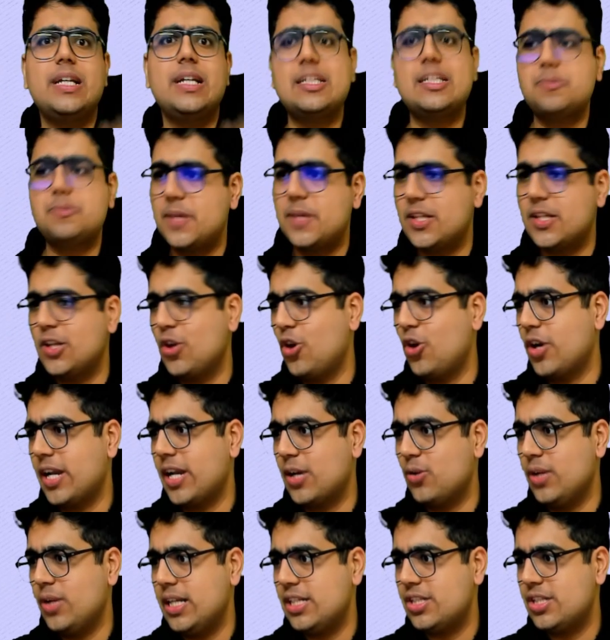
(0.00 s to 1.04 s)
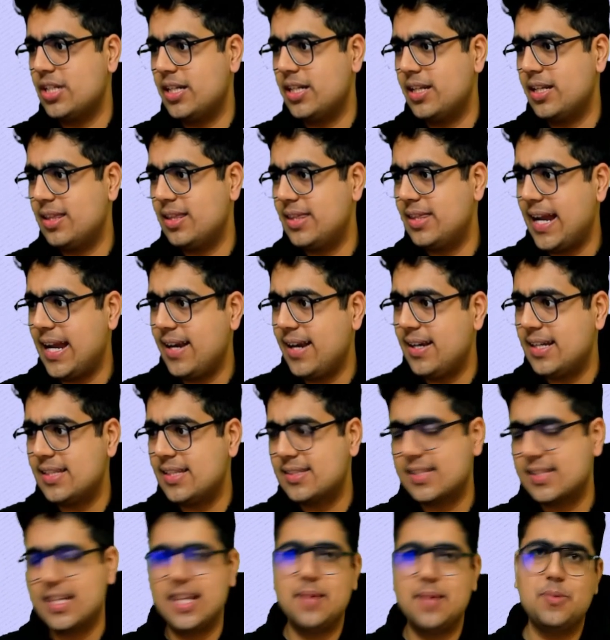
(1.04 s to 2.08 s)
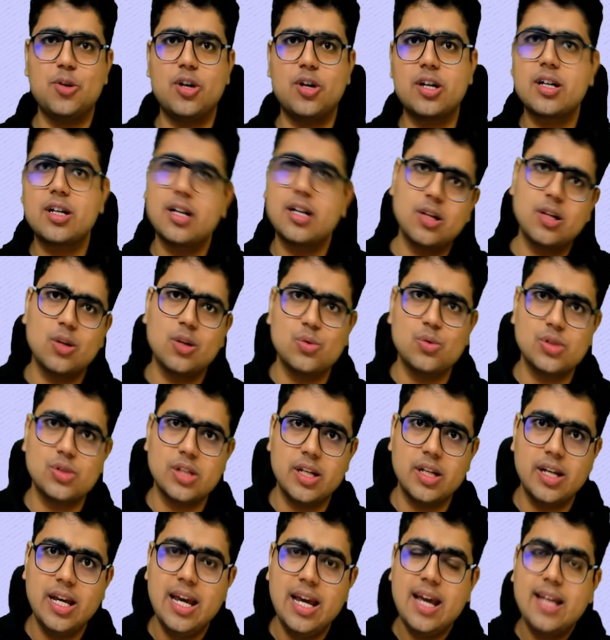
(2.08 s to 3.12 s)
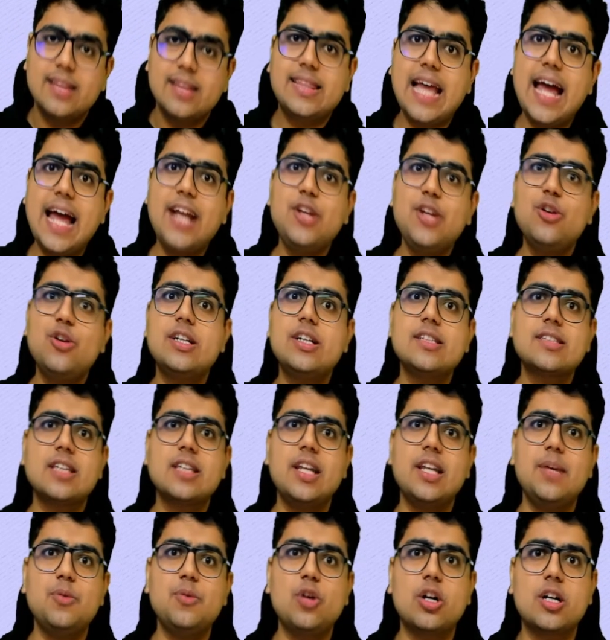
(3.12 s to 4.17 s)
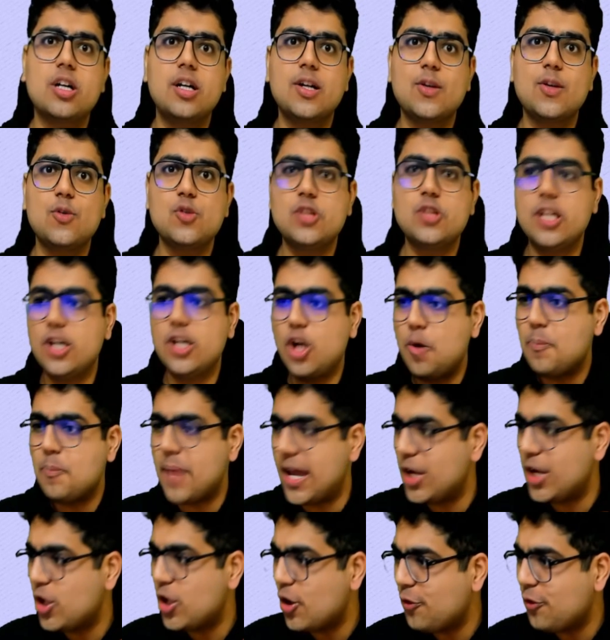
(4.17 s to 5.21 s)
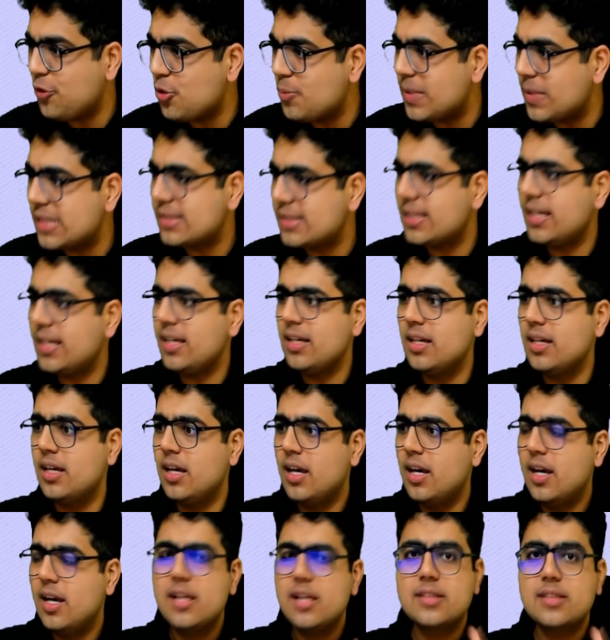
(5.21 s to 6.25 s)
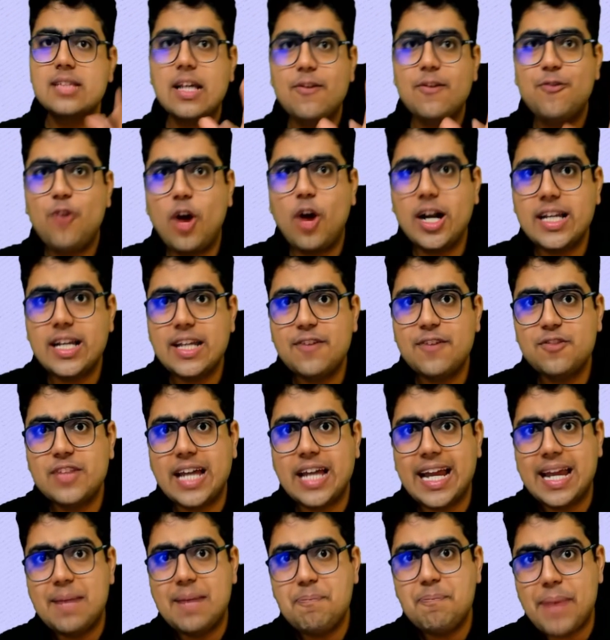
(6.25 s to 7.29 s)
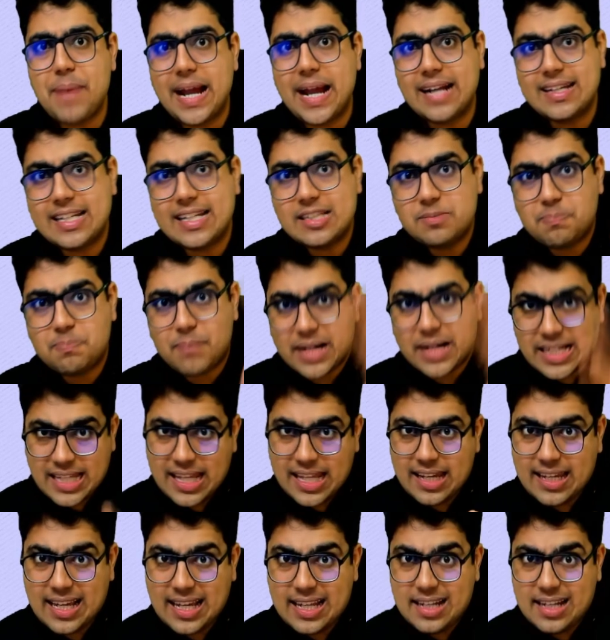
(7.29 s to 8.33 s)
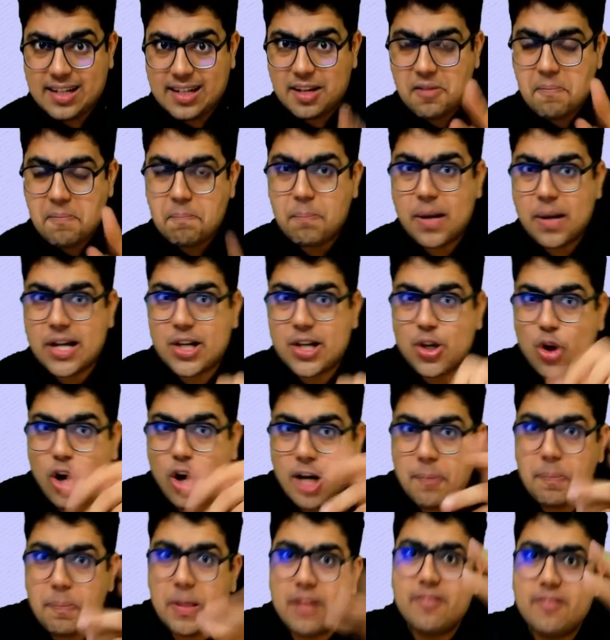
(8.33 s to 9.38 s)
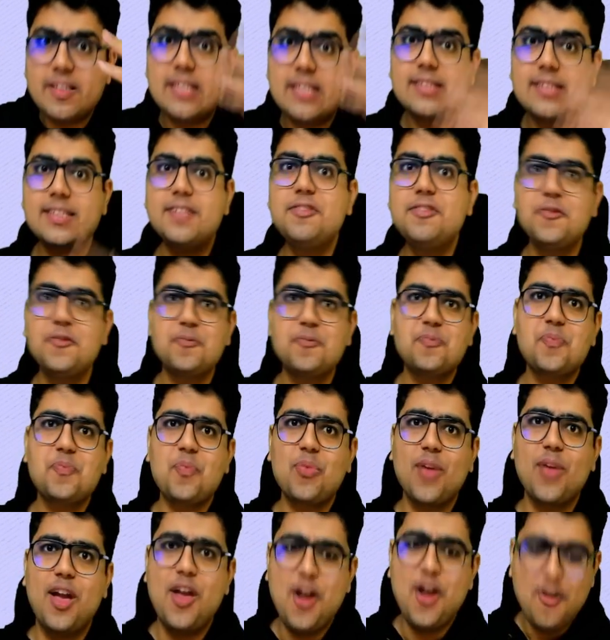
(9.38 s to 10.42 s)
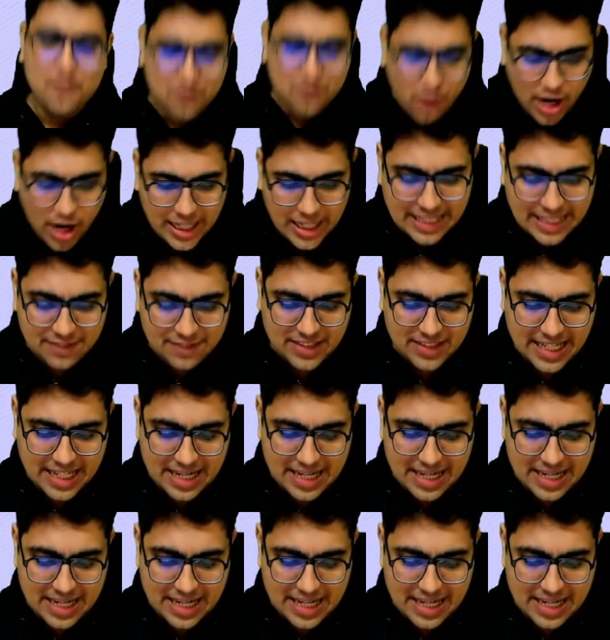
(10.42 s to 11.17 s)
as per the law regulation, then disclaim your conclusion. Then you disclaim your conclusion. Now, many of you may say, sir, what if the impact is material but not pervasive? What if the